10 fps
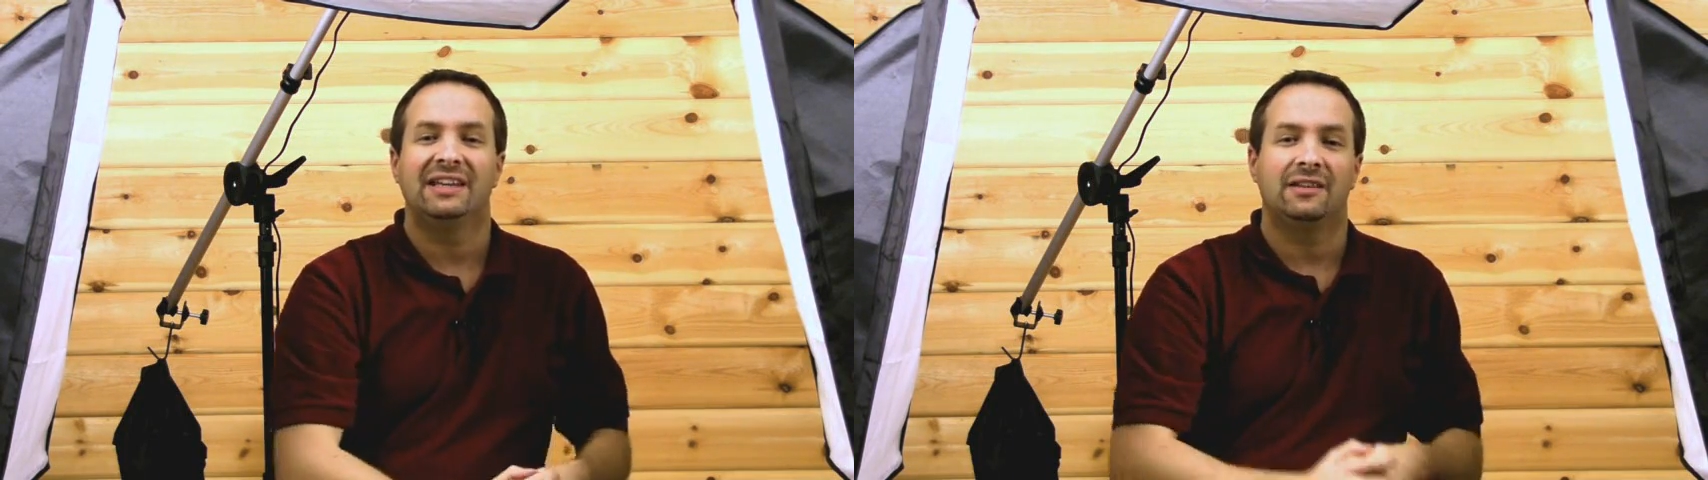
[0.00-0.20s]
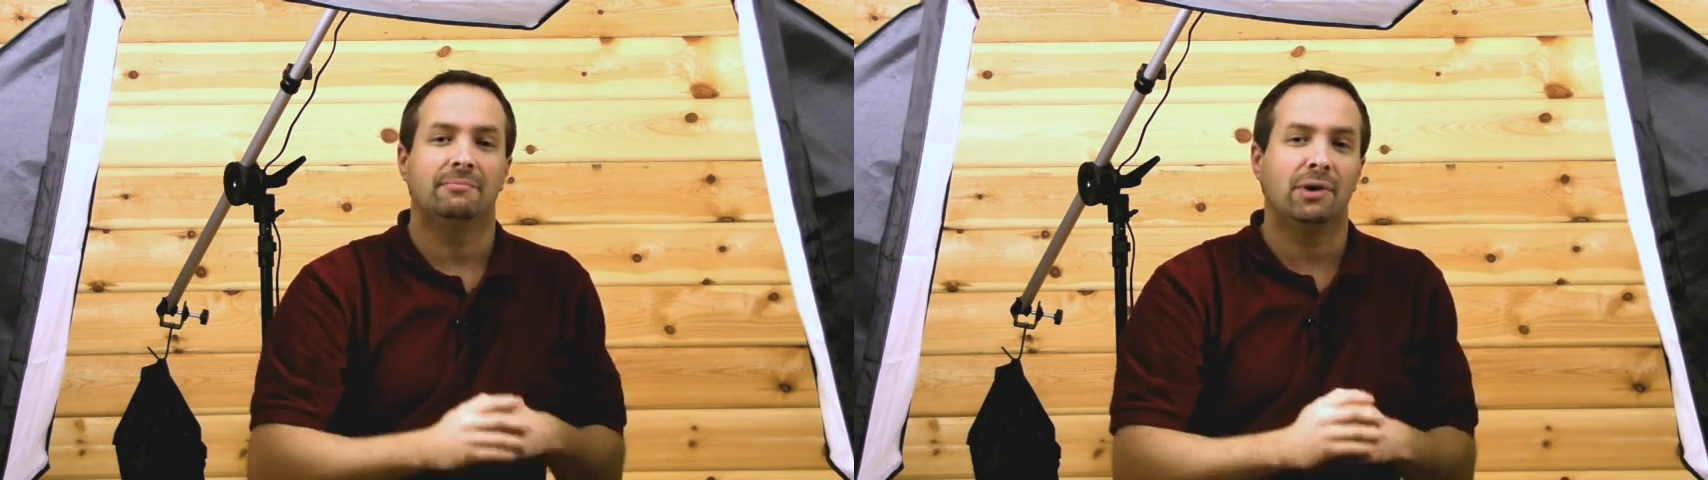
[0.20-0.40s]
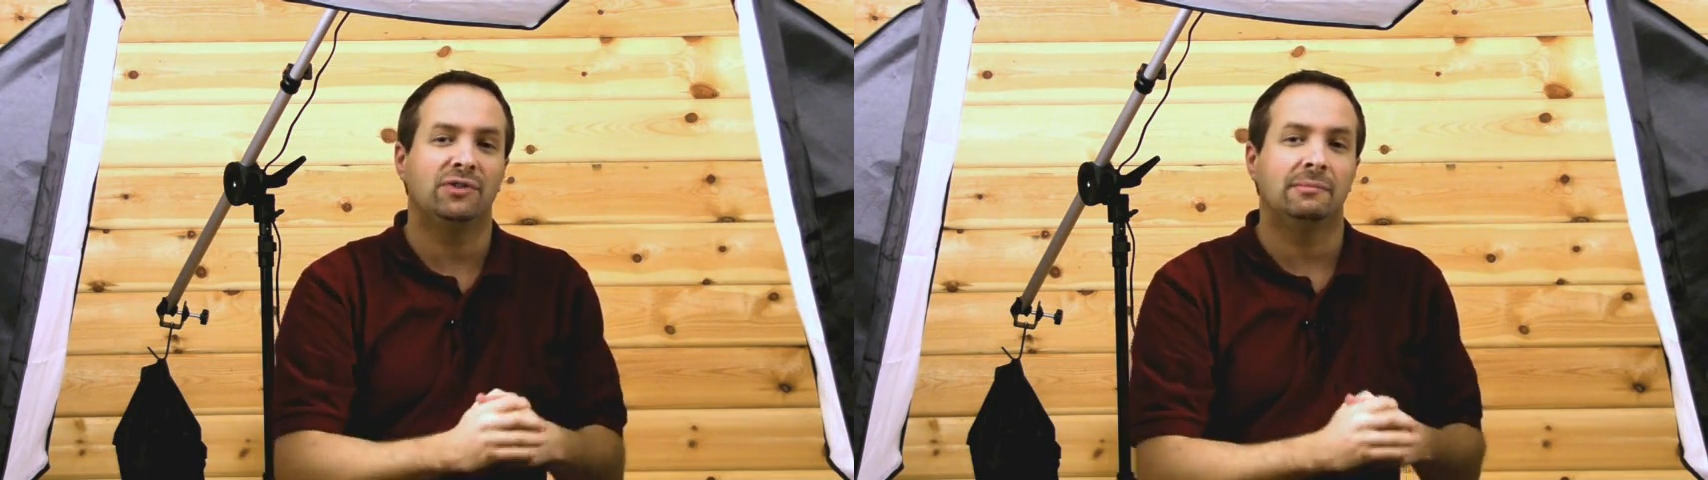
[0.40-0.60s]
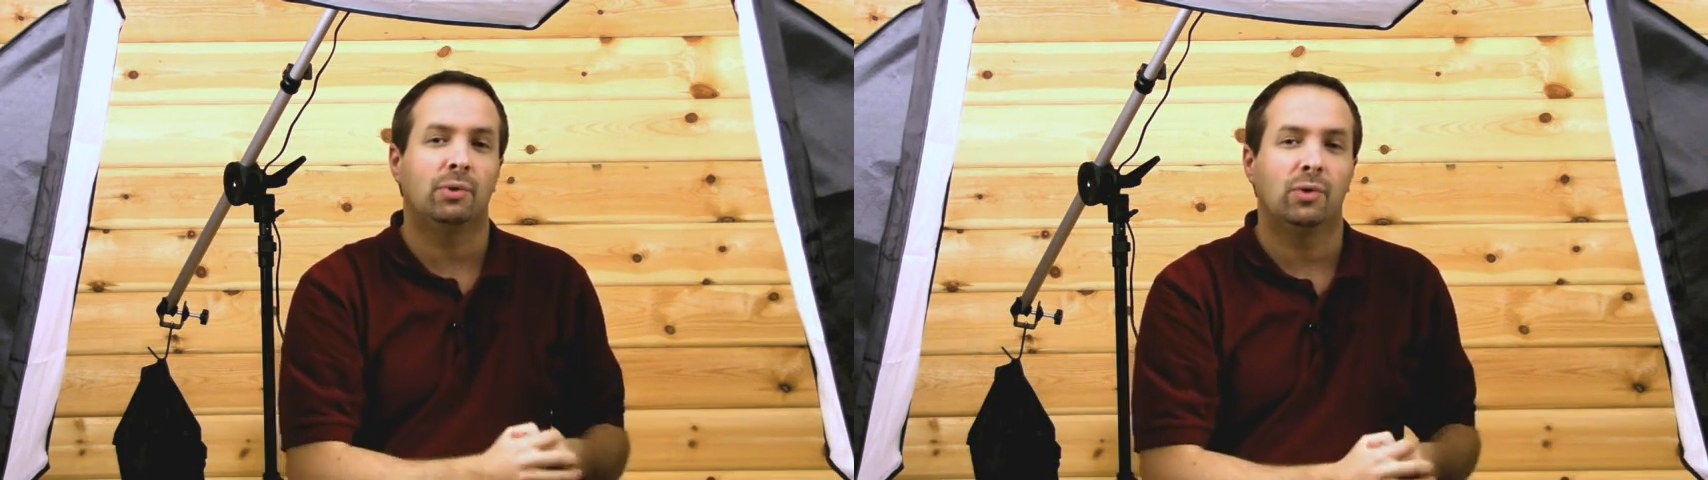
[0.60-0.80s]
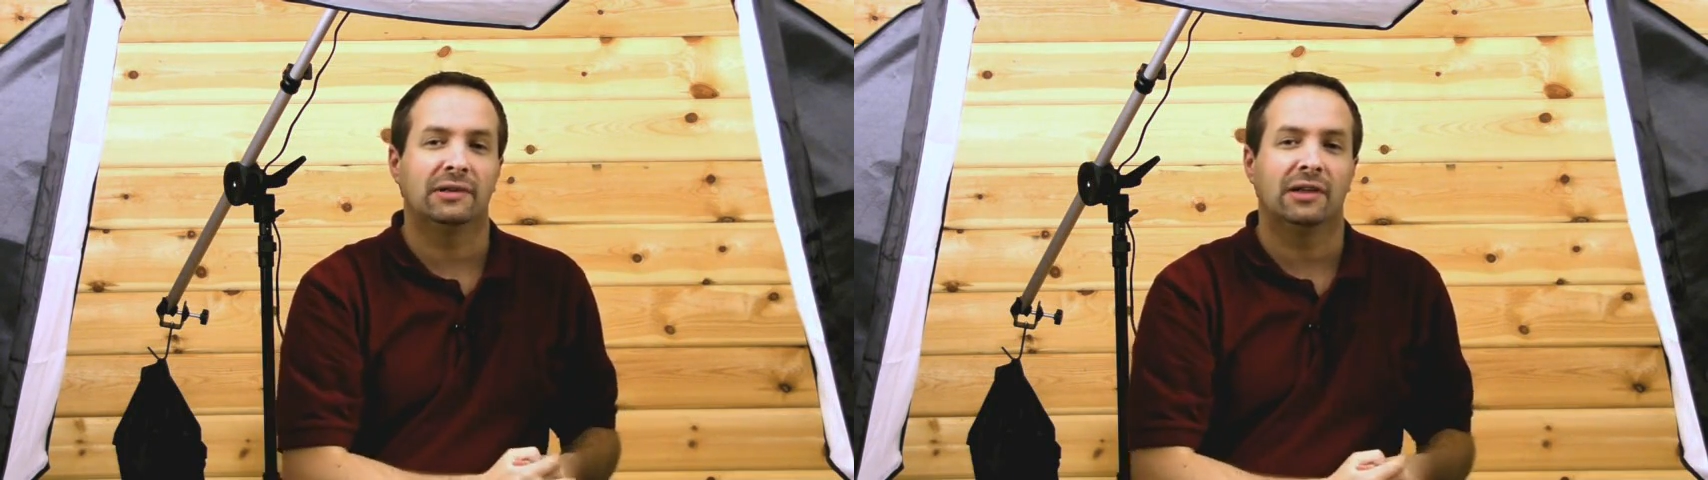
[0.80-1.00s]
It's the most
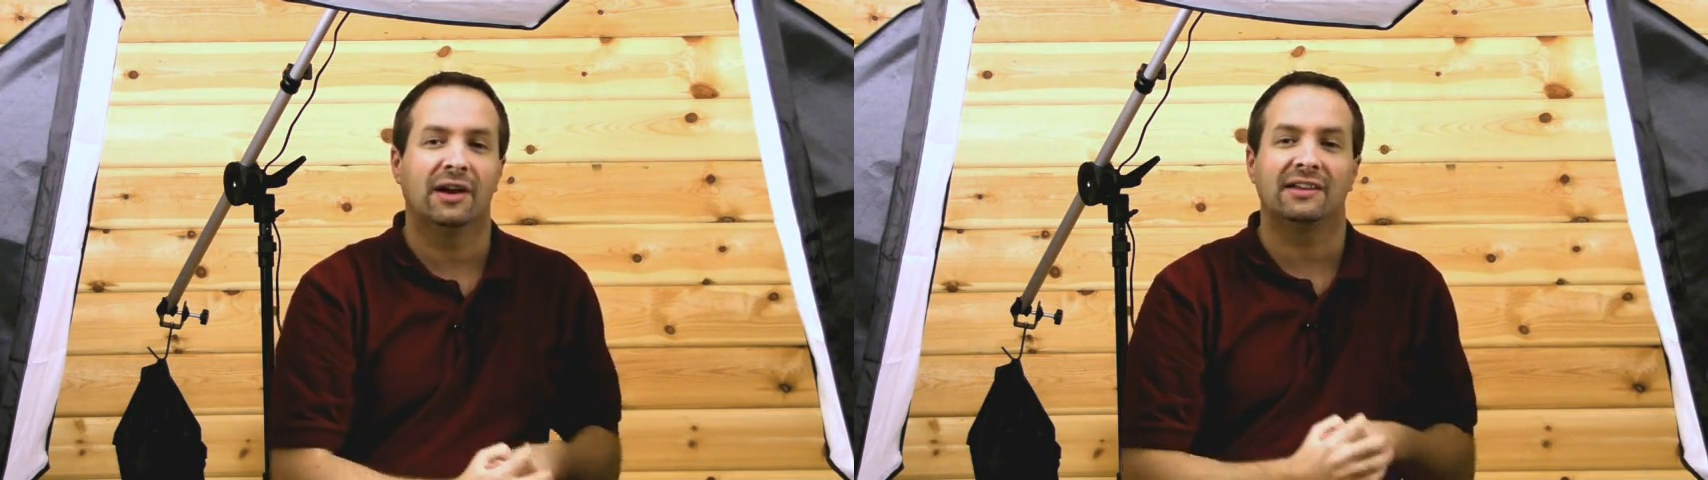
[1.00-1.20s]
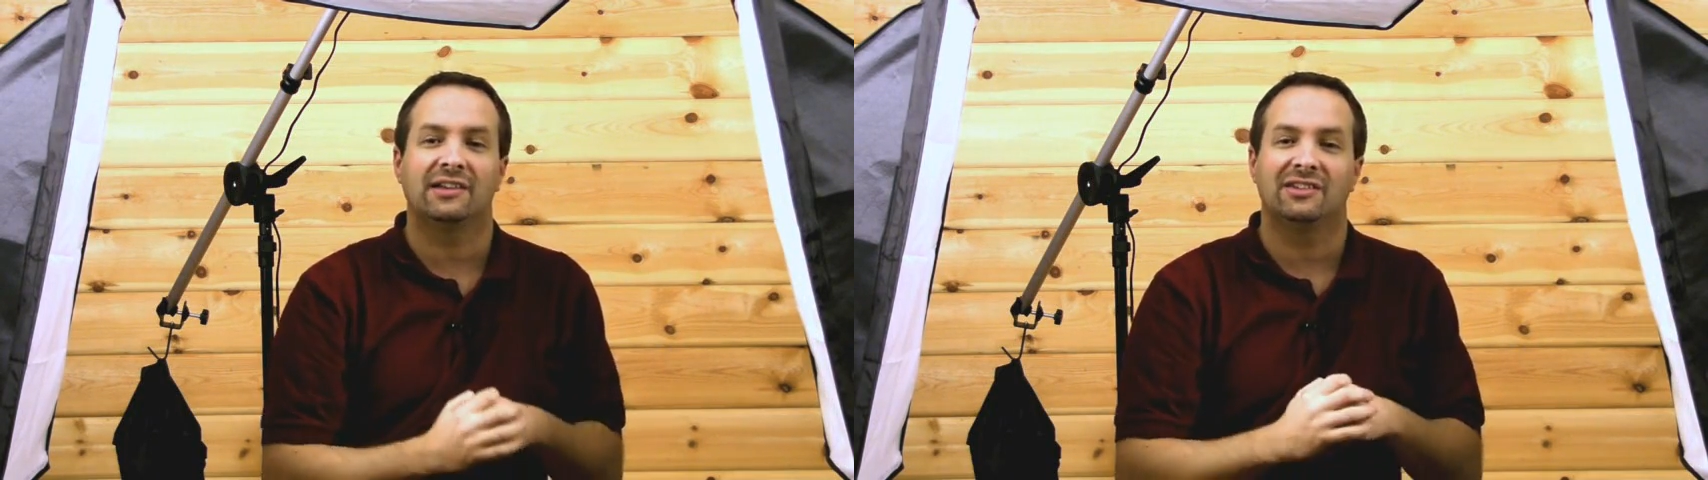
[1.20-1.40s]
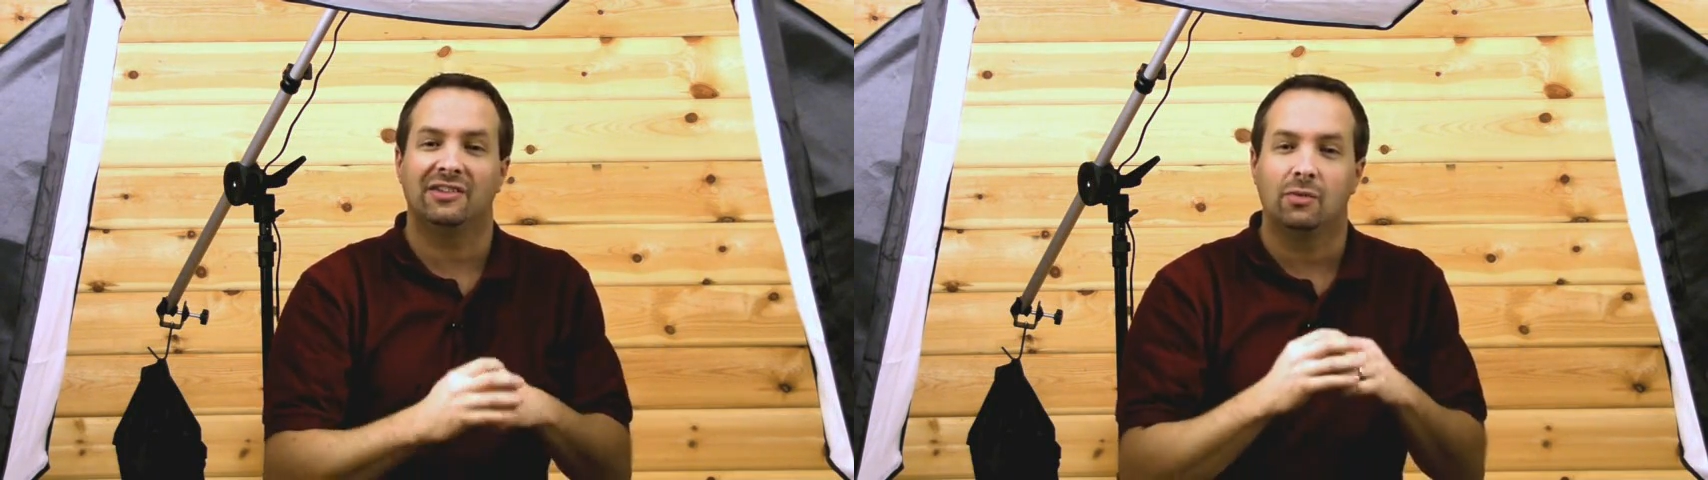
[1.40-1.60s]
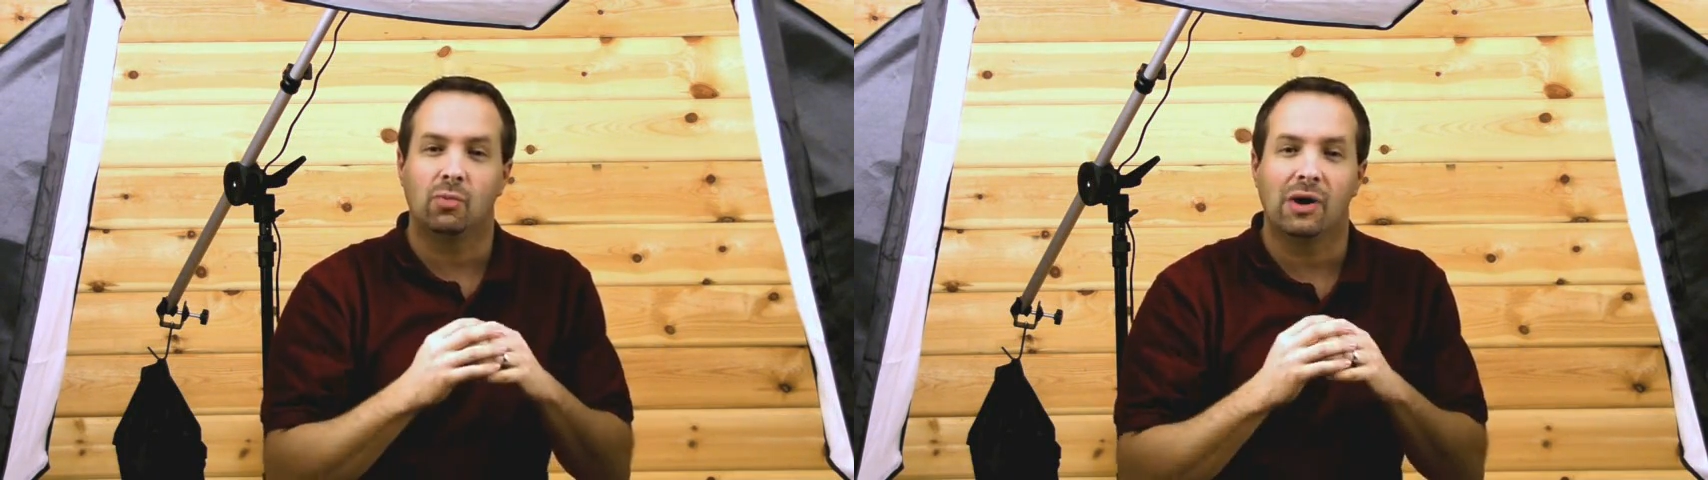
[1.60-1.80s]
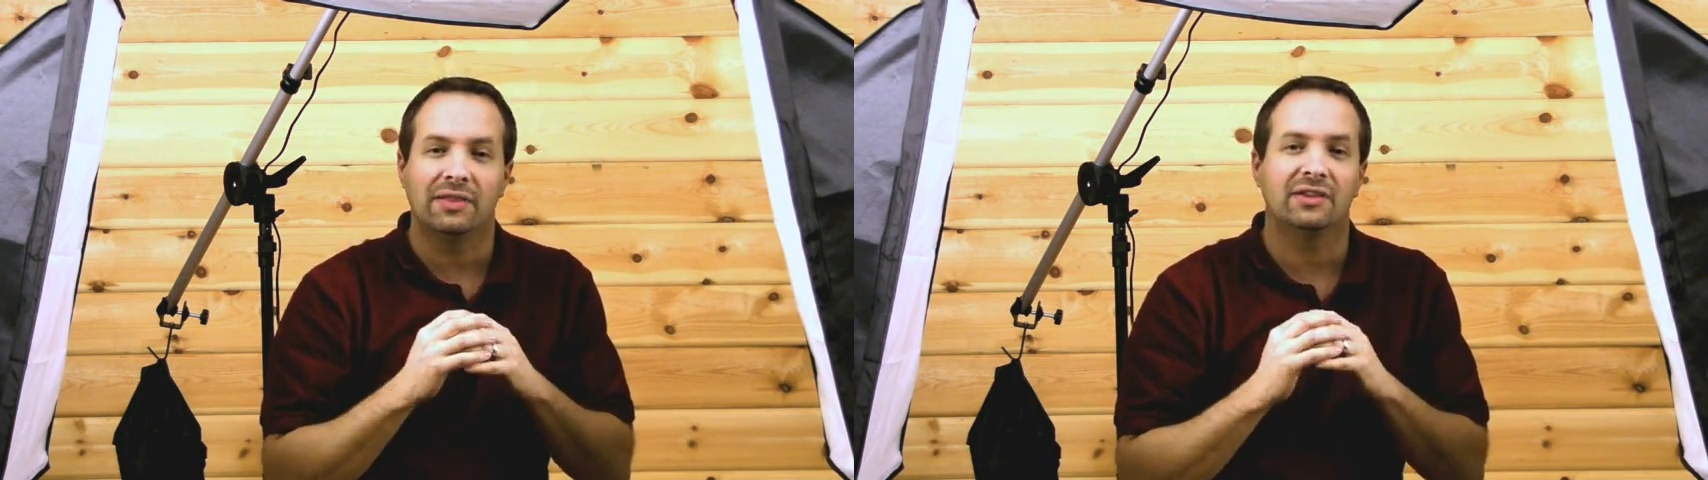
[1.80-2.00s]
important light because it's the
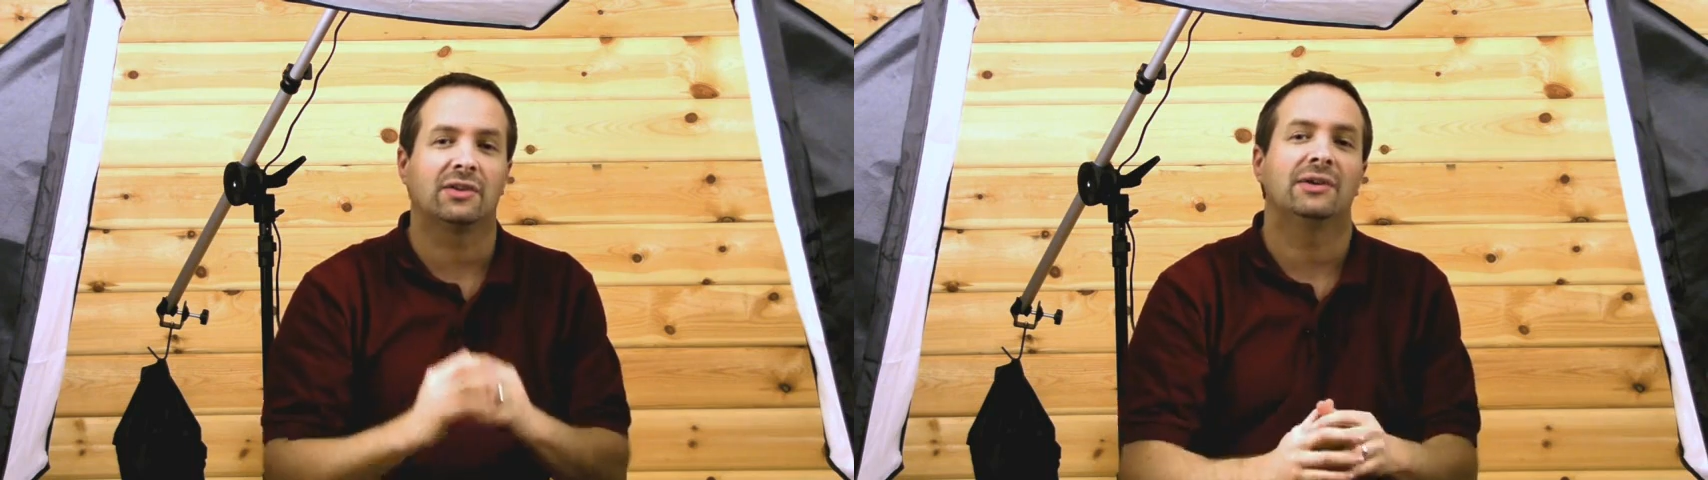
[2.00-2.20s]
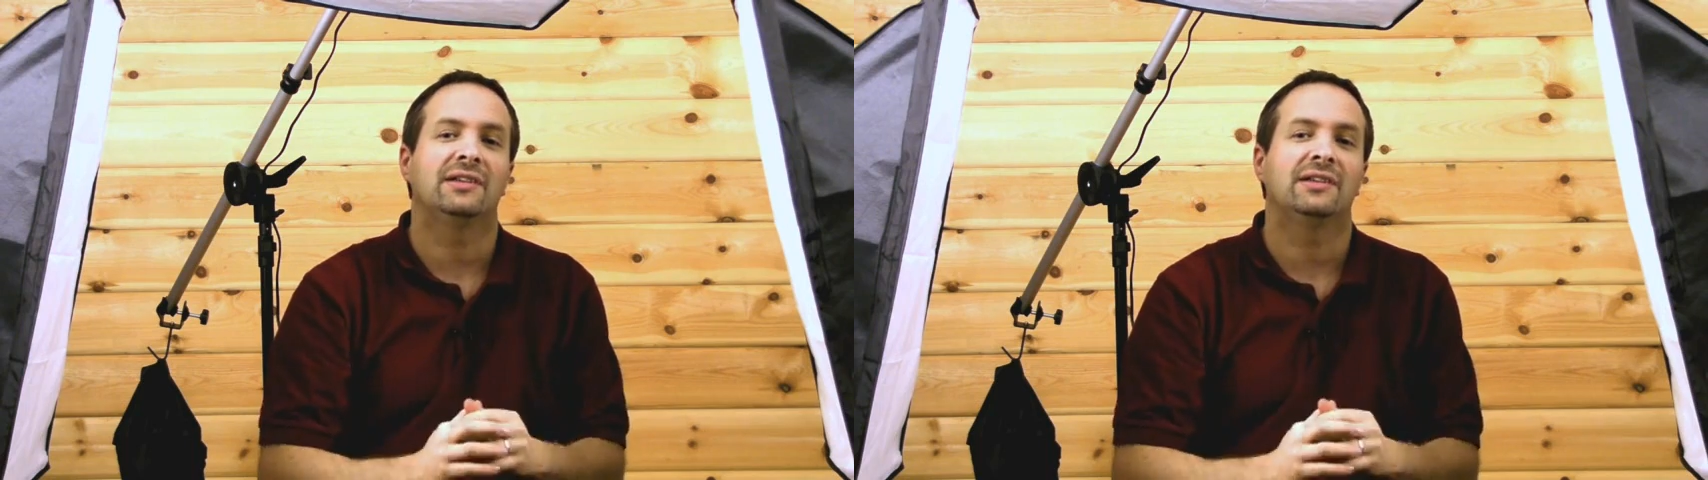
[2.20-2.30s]
one that's going